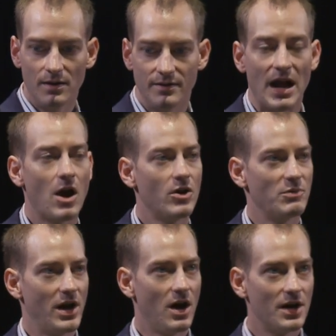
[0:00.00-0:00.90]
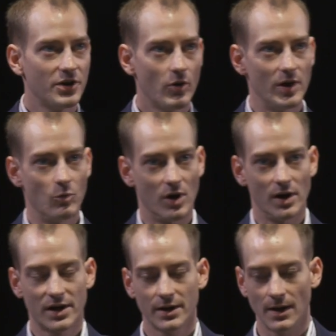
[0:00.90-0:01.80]
Now, in my ongoing
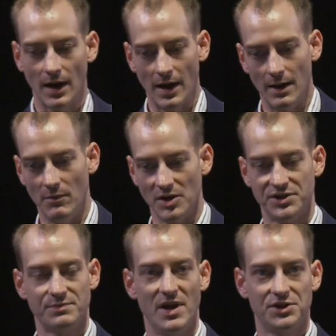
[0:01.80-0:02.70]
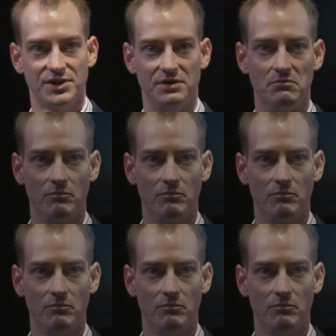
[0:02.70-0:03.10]
work, um, I'll just mention